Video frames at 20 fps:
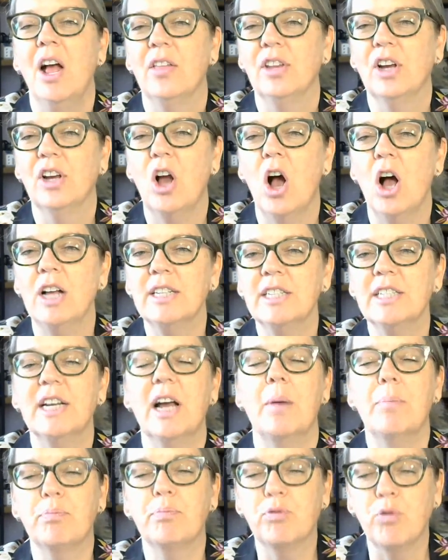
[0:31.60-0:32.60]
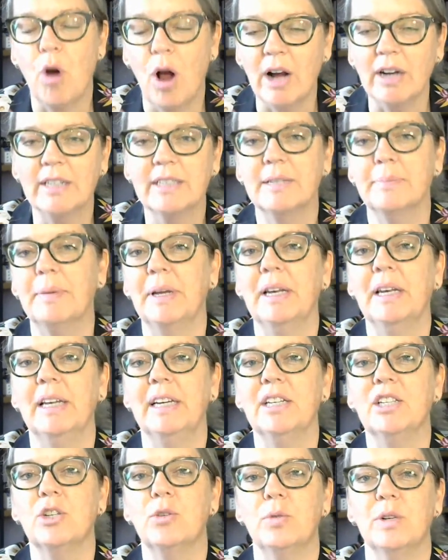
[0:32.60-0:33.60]
The cost
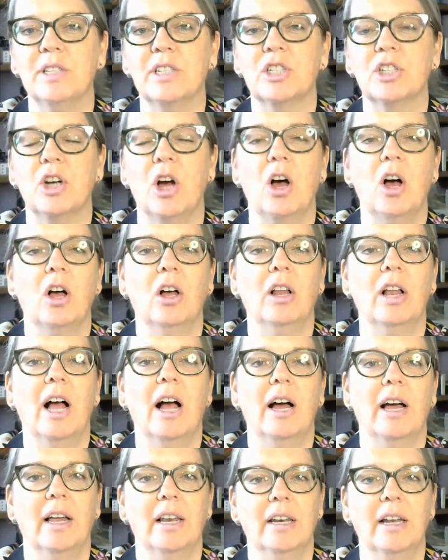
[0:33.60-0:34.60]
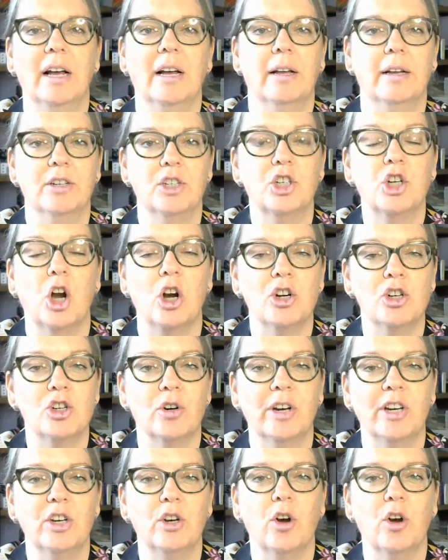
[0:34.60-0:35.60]
approximately to install a
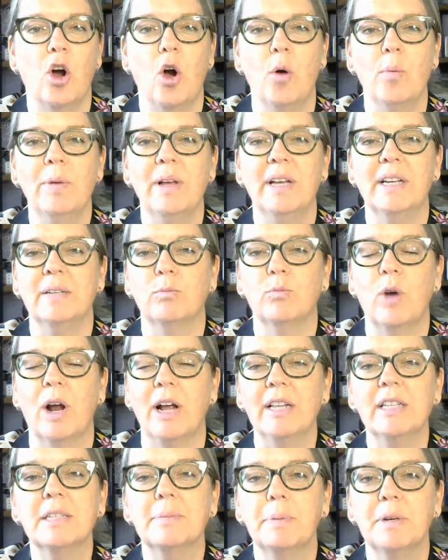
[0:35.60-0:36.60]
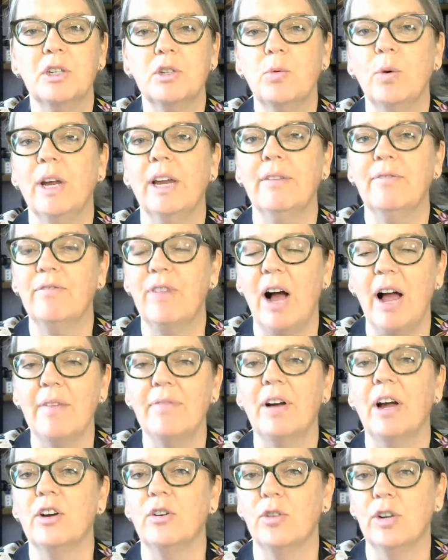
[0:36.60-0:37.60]
charger in your home, it runs between
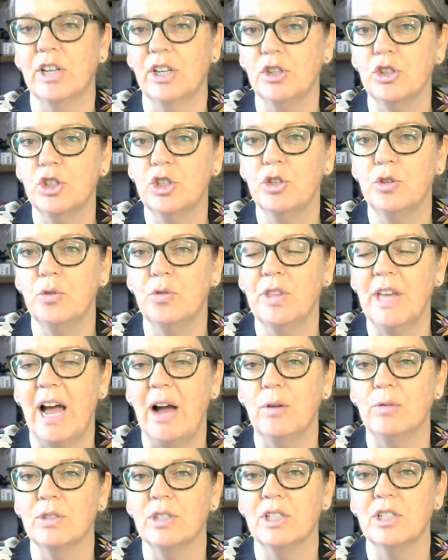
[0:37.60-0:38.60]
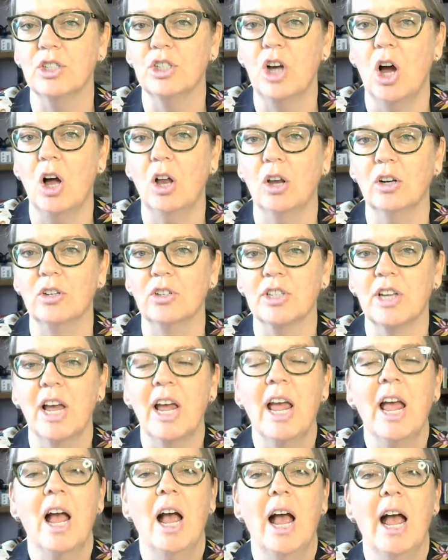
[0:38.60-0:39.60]
$500 and $2,000.
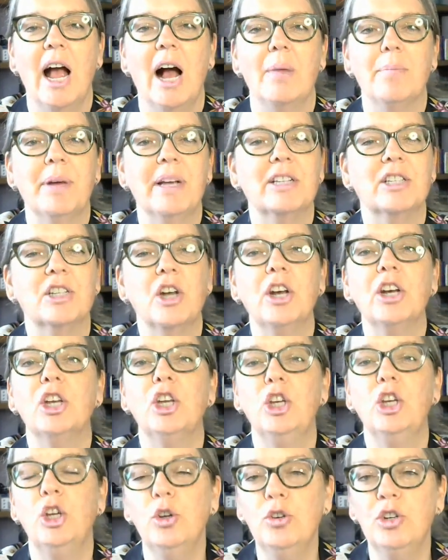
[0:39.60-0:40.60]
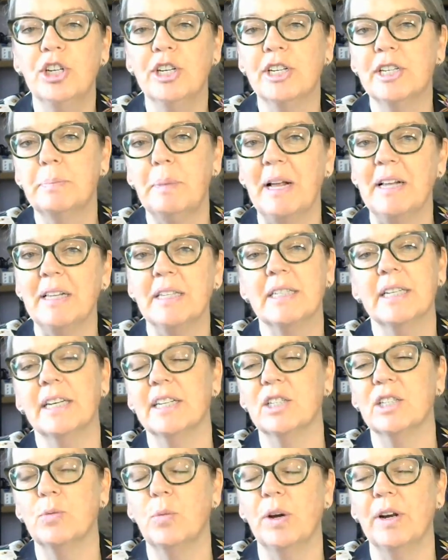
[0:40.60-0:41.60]
It's not a huge expense, and
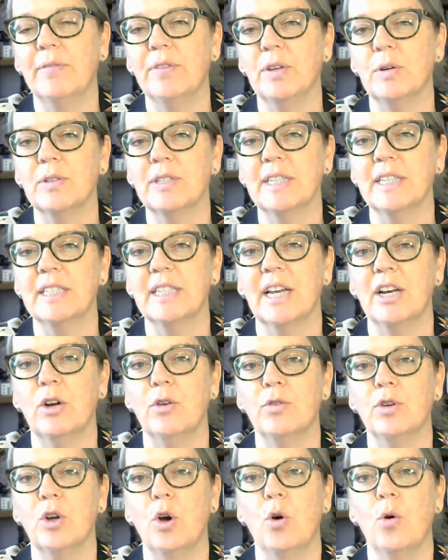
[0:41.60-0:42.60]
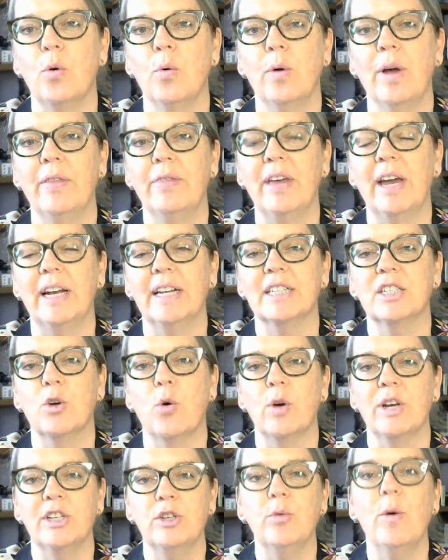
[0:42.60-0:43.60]
it's one of those things I don't know that it's
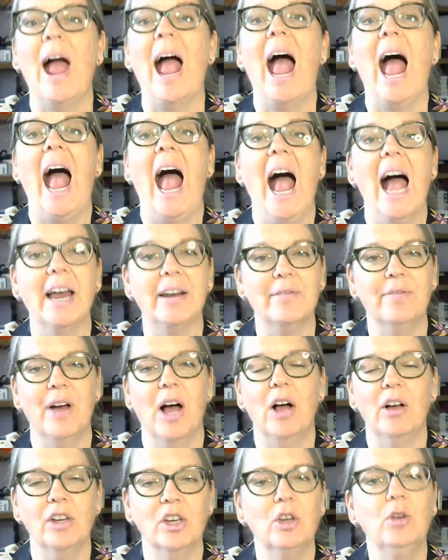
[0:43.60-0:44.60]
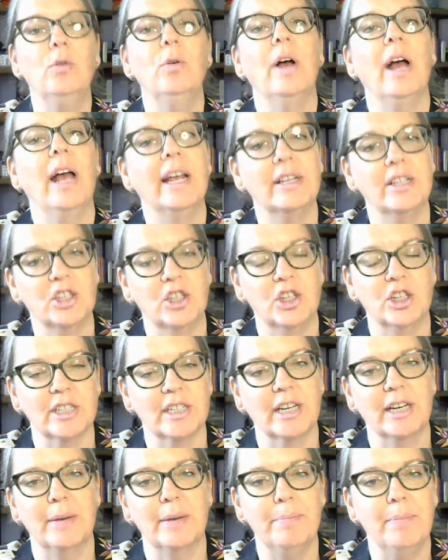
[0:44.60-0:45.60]
going to add value. It's
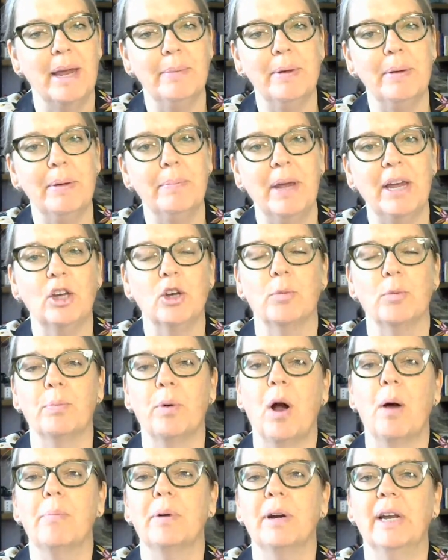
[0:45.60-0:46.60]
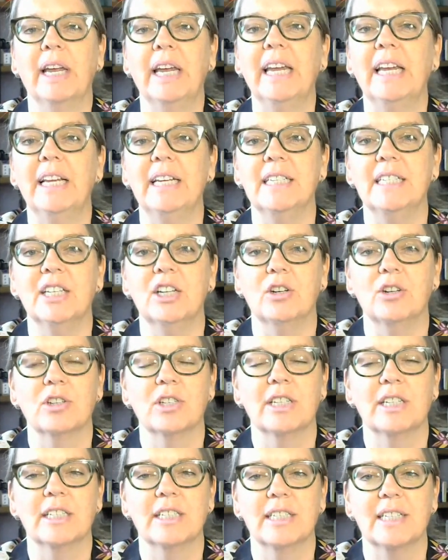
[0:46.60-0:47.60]
just going to maybe make your property easier
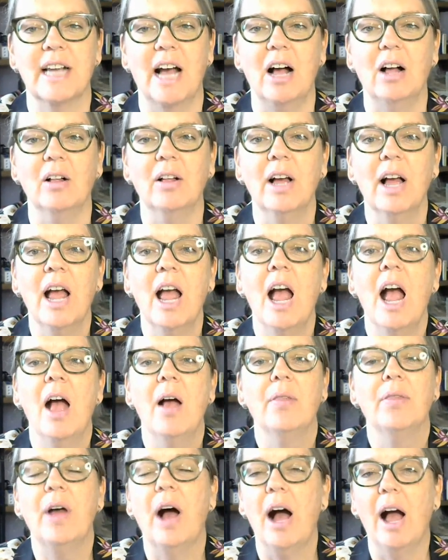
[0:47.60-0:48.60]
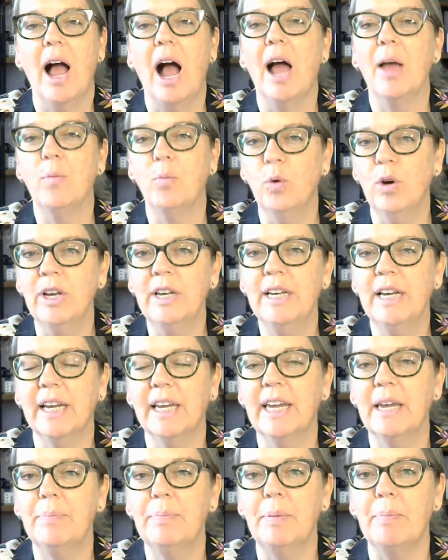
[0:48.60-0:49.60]
to sell. I would
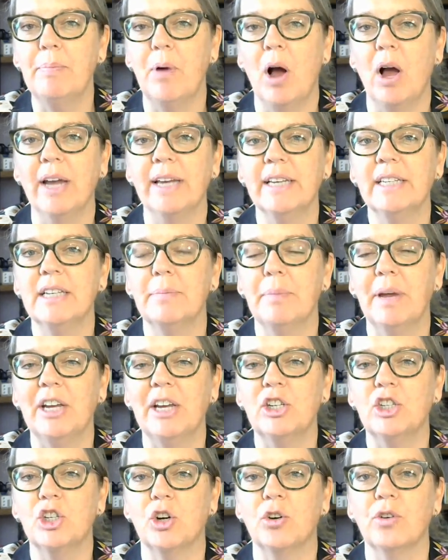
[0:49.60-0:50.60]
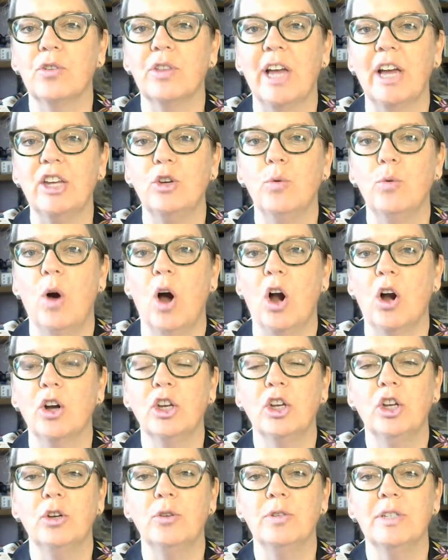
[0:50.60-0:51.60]
keep in mind to make sure that you are
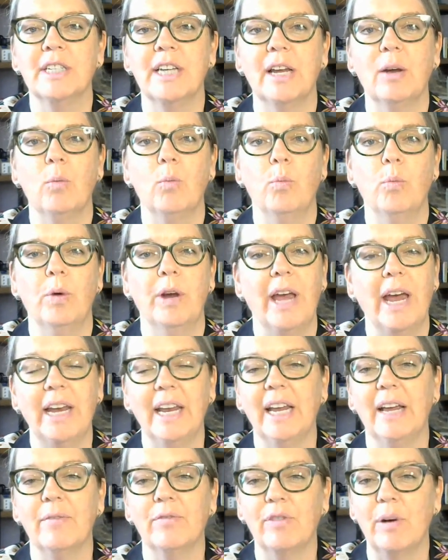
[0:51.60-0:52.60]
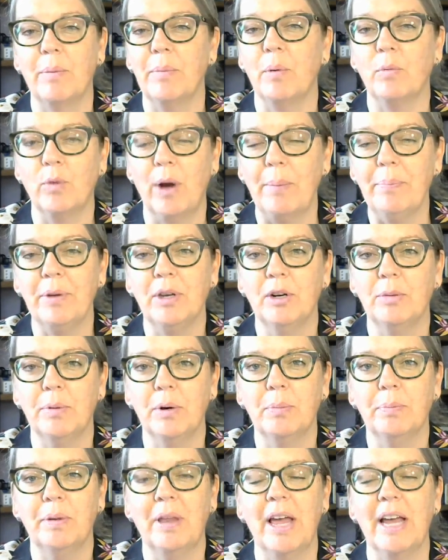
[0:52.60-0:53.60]
getting it from a
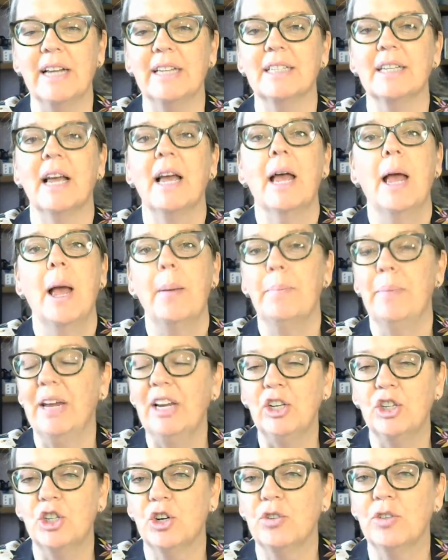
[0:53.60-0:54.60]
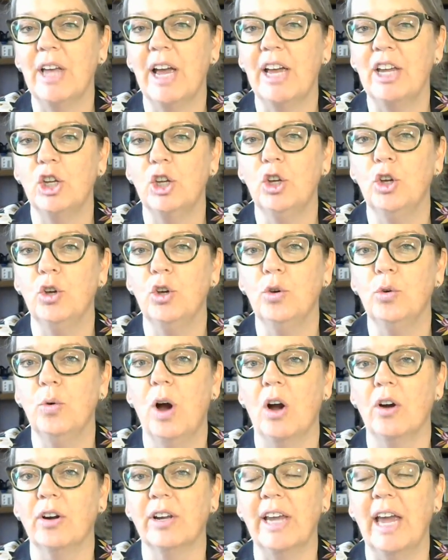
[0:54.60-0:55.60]
reputable place. Make sure that you
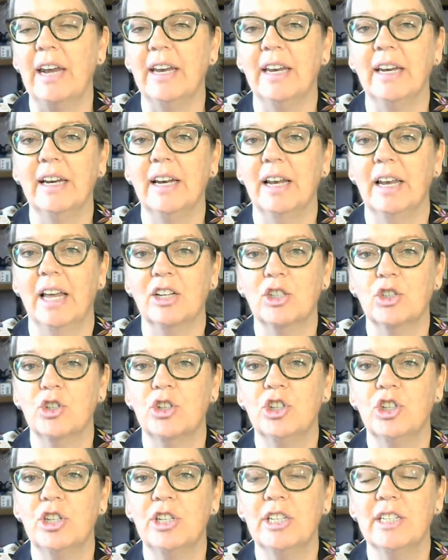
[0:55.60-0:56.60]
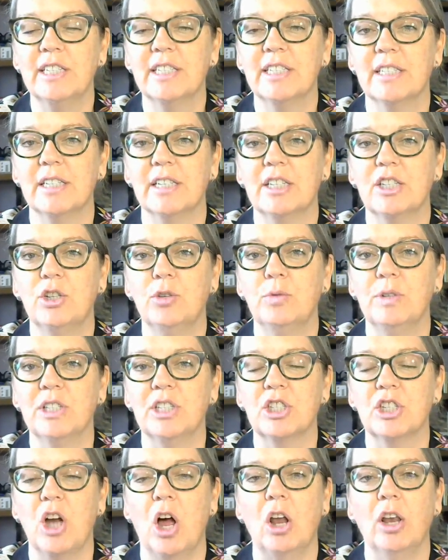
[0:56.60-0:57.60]
are getting an electrician to
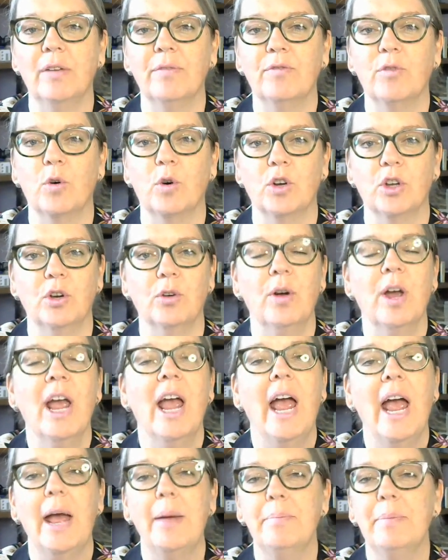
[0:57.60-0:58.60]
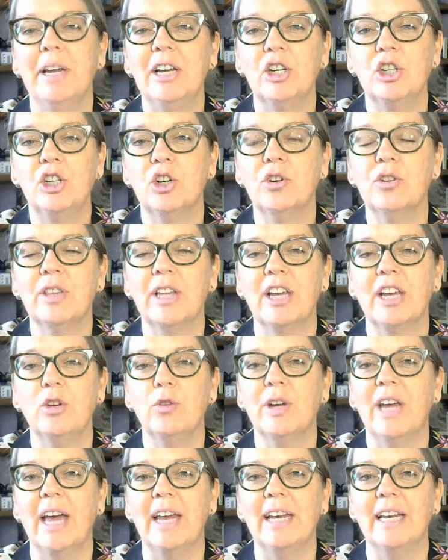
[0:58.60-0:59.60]
install it for you, and make sure that
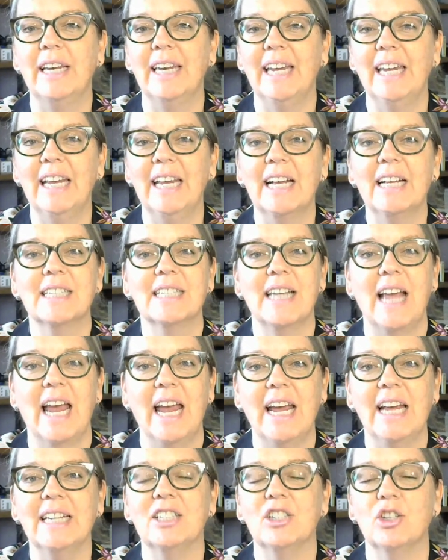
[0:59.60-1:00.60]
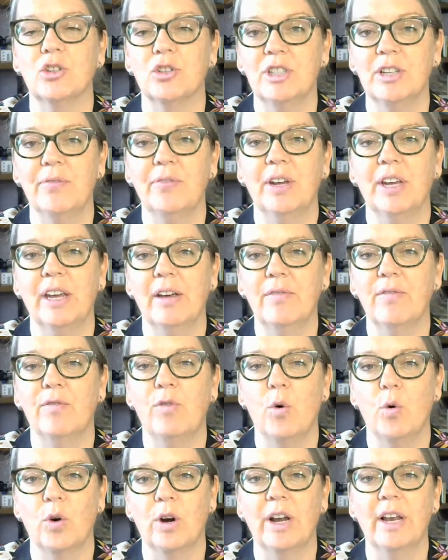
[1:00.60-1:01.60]
you get an ESA certificate
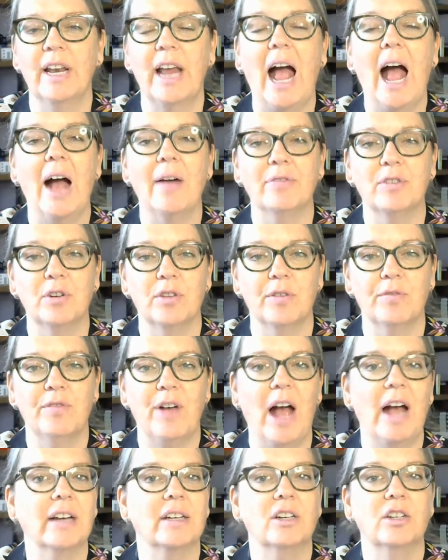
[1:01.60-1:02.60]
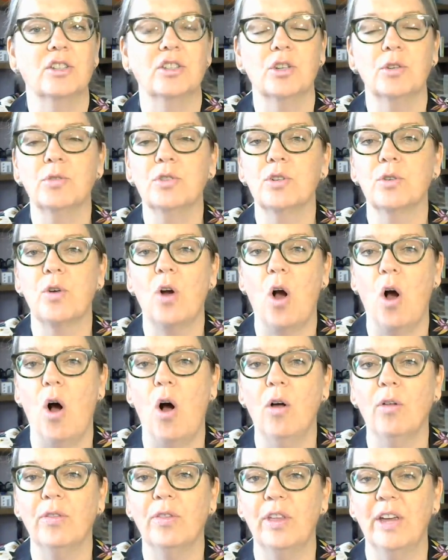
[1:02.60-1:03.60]
for it after the fact, because those are
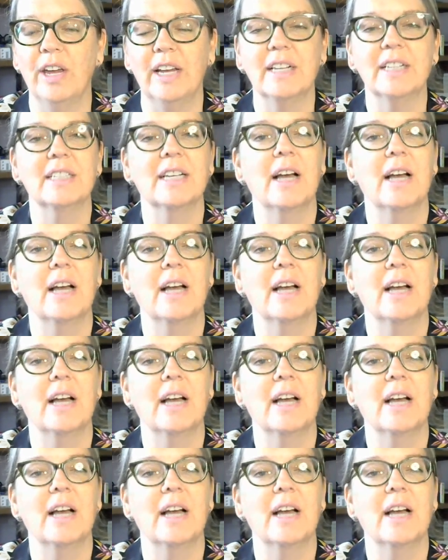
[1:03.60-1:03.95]
all things